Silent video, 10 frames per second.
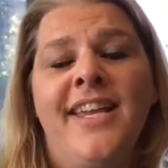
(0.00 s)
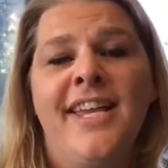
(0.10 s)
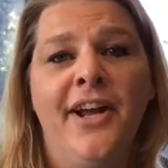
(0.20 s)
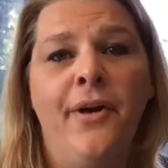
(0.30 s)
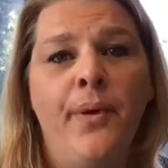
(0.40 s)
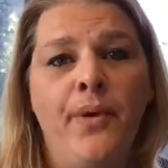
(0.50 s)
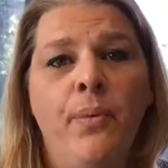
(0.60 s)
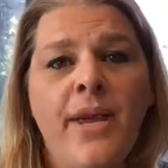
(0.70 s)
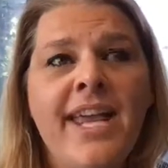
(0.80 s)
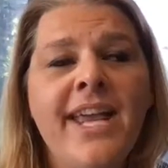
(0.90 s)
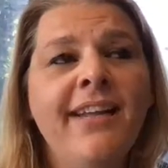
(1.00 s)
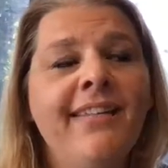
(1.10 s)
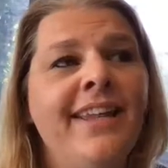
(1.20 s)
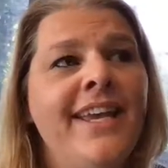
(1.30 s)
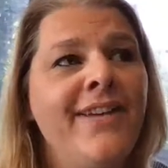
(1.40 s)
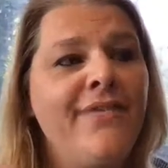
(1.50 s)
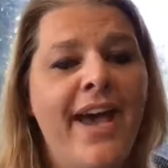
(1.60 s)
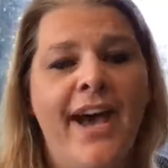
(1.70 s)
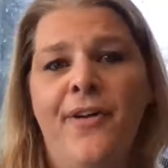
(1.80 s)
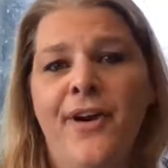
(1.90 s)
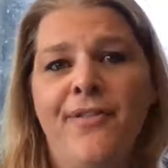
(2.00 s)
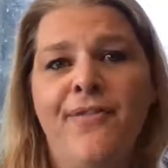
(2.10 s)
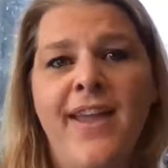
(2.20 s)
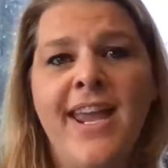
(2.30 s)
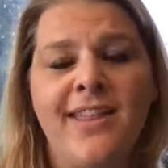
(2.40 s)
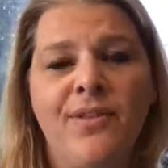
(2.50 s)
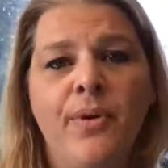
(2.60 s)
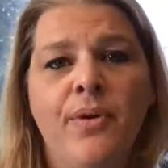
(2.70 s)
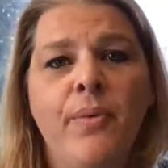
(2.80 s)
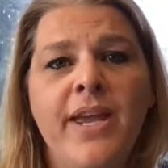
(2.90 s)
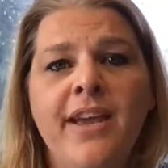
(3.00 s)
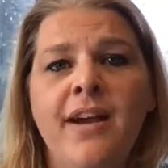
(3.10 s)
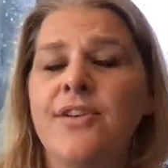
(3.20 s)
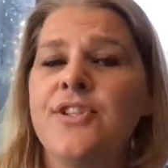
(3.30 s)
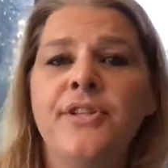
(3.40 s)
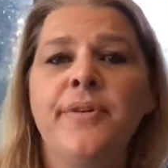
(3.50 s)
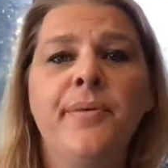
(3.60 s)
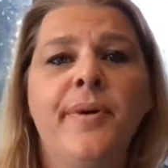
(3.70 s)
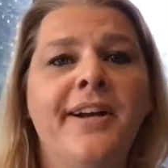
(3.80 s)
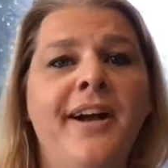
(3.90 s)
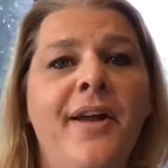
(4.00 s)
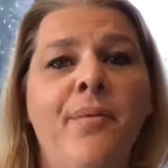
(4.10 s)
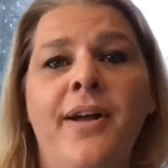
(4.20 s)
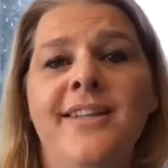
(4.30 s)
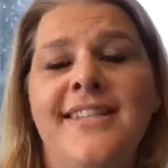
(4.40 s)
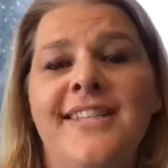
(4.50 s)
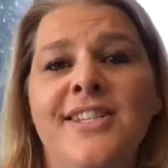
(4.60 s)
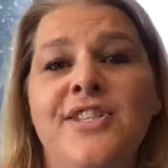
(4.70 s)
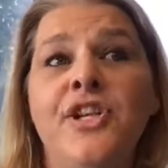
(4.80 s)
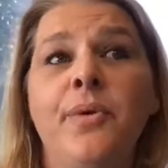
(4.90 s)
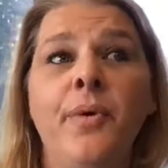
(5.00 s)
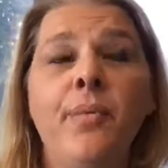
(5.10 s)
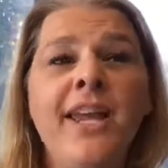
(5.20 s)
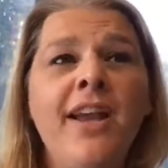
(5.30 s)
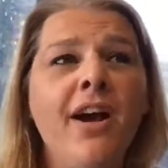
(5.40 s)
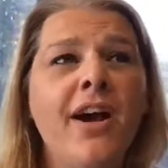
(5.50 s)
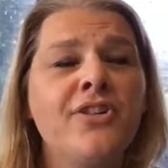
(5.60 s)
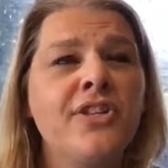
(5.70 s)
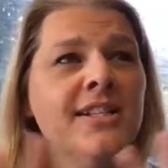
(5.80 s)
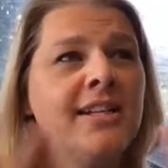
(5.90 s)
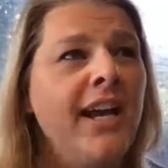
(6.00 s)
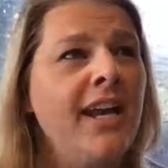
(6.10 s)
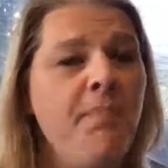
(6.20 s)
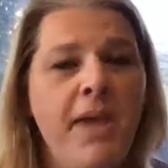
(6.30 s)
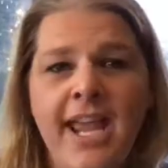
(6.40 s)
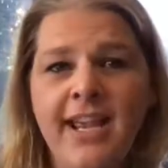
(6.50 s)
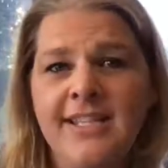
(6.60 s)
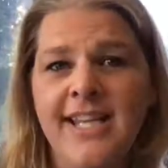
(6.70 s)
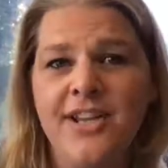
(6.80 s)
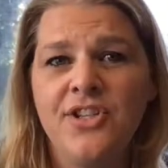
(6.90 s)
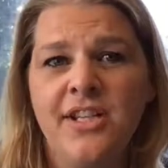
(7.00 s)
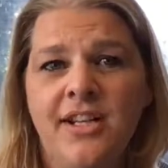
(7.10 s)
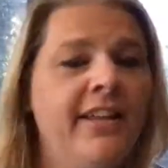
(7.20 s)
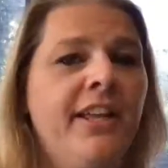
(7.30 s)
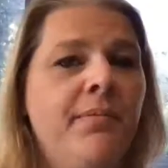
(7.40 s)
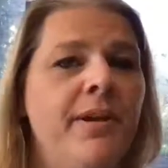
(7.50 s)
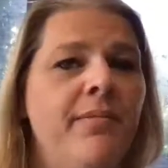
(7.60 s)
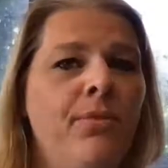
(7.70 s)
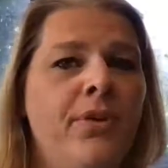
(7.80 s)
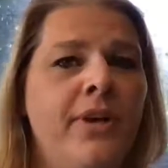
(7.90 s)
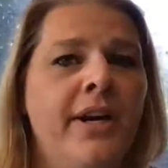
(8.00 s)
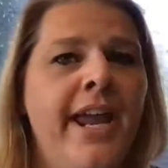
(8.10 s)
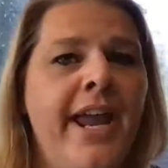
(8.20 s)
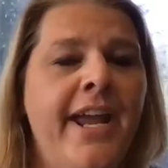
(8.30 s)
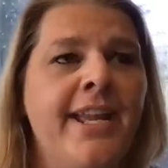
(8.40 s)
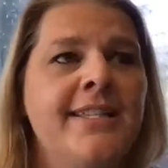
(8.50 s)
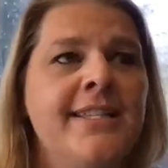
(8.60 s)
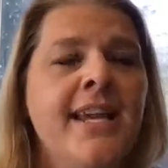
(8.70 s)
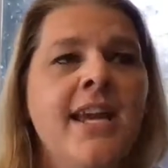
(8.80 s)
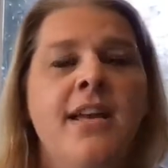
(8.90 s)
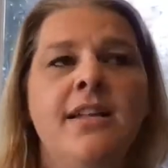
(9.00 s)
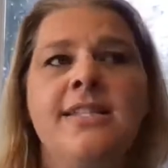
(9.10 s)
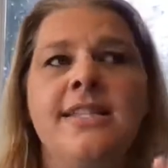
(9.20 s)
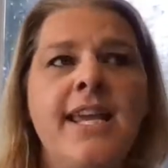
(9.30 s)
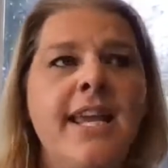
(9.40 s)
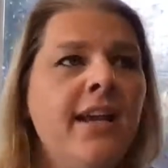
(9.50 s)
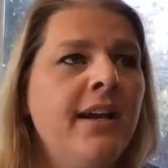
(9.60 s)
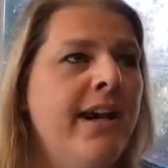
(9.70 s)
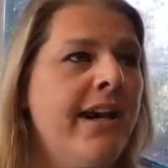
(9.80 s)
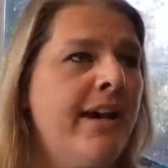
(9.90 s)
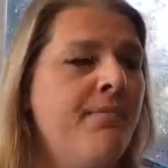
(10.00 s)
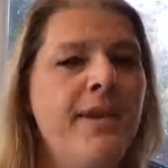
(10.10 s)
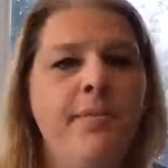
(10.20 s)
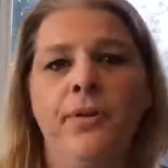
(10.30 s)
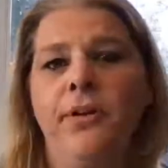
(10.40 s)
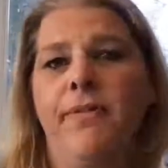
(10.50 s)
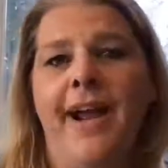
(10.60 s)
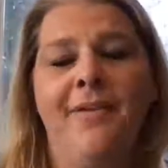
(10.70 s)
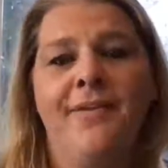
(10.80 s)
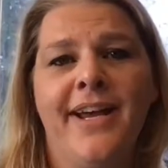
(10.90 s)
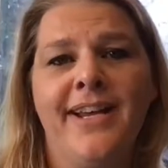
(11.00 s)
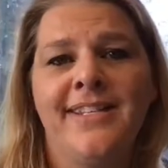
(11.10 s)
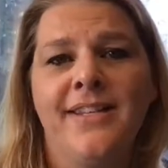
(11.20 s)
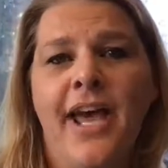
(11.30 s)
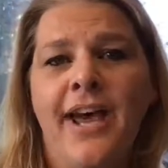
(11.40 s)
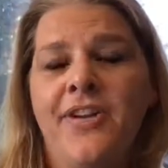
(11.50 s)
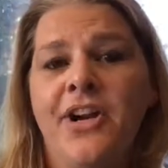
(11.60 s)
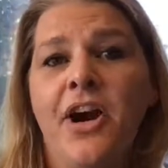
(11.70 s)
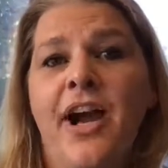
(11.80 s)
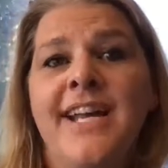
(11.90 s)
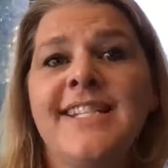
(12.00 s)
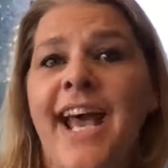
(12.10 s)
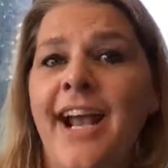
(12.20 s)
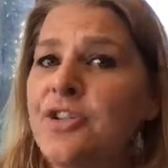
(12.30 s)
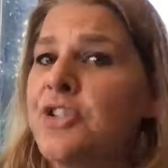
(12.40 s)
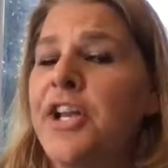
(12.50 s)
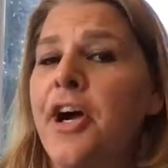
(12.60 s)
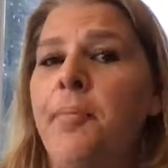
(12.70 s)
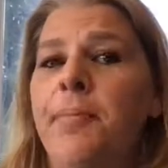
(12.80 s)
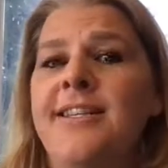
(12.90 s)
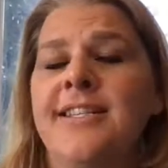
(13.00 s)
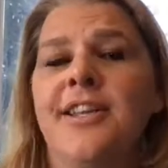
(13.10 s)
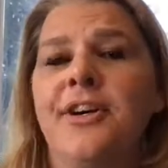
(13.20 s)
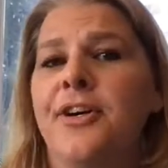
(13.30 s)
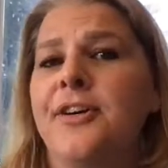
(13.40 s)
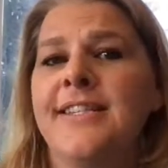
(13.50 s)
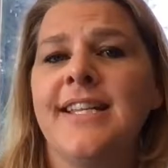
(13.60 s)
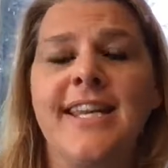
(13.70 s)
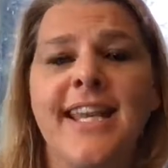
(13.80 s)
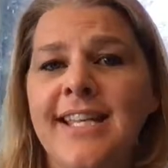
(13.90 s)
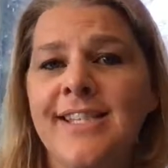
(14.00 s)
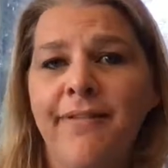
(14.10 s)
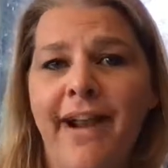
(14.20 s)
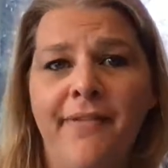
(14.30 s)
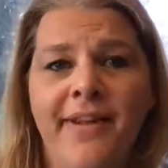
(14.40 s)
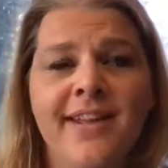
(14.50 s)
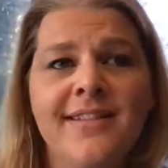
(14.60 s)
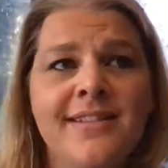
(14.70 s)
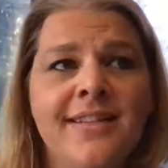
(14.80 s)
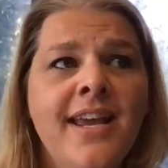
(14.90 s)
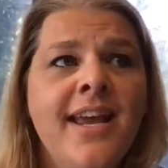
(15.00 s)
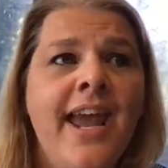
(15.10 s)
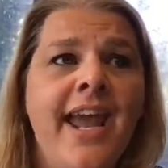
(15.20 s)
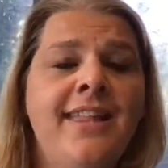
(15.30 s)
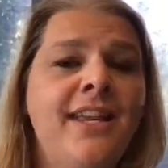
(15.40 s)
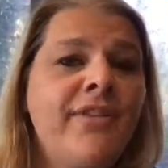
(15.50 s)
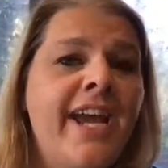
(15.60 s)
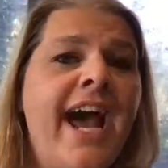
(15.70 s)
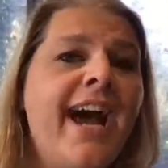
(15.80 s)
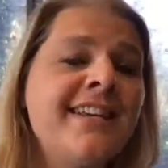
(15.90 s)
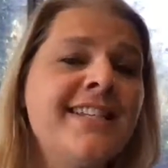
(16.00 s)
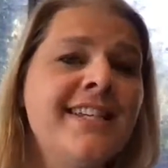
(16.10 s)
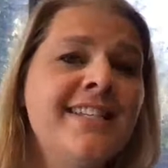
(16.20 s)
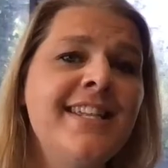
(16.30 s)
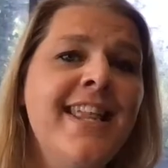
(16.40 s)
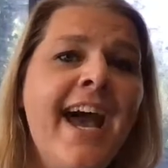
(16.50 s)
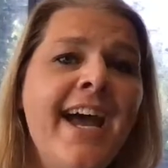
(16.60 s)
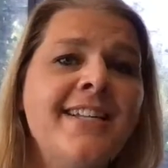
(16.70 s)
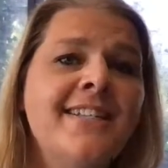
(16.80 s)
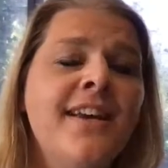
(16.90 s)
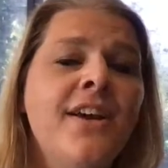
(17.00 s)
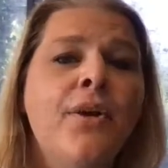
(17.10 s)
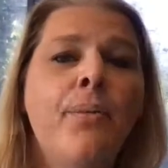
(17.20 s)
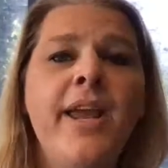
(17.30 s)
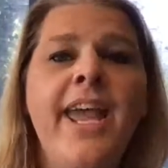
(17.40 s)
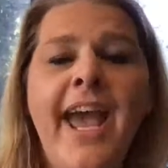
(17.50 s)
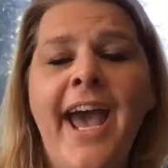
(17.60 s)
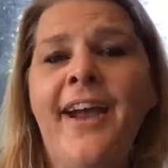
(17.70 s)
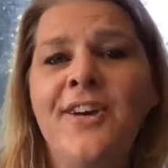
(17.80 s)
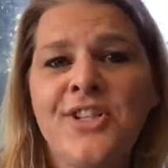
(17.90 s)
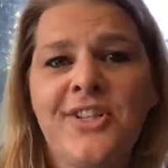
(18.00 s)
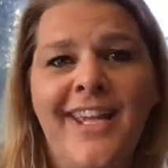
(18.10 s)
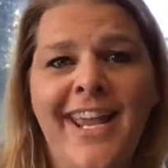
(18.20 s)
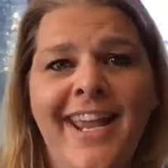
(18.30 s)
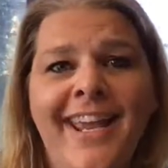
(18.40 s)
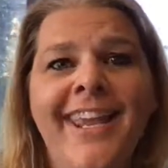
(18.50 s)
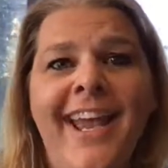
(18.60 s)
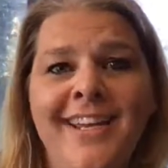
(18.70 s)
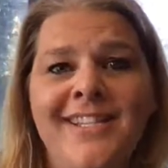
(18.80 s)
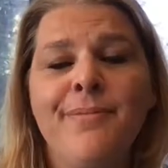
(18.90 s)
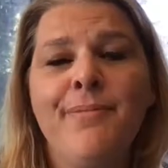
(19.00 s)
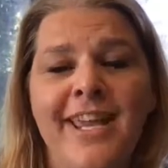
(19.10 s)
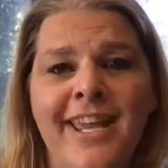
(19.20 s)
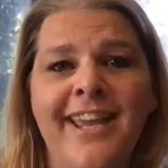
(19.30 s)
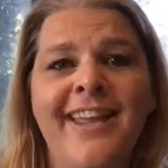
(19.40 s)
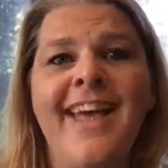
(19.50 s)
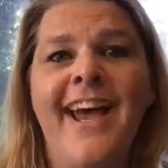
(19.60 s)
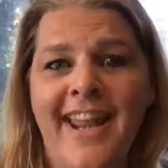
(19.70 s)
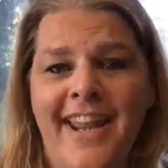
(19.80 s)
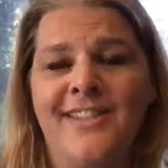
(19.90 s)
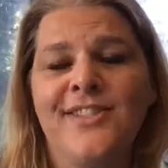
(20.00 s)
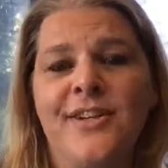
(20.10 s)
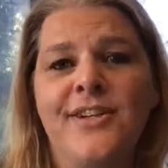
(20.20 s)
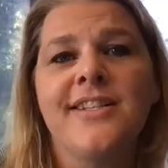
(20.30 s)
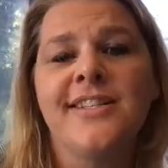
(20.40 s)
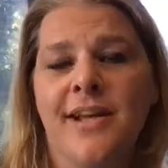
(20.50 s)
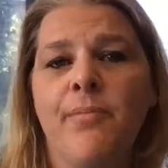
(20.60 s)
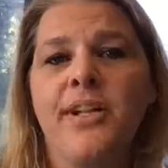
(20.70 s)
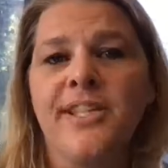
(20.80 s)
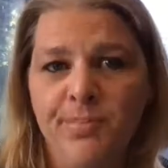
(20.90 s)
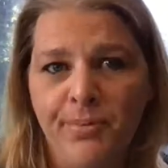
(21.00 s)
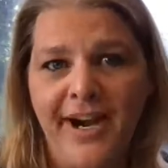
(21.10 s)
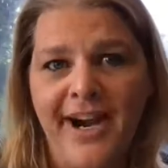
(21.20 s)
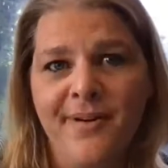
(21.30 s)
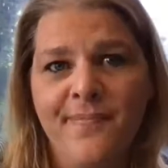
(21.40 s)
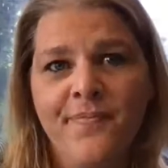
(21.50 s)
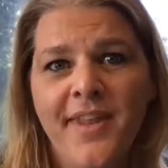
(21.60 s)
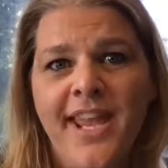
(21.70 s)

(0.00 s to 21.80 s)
You know, when we live out our faith, when we are doing what God wants us to do, when we are just kind of paying attention a little bit more and seeing people around us, having our eyes actually open to the hurts and needs around us, and then reacting to that, we actually get to be that answer to someone's prayer.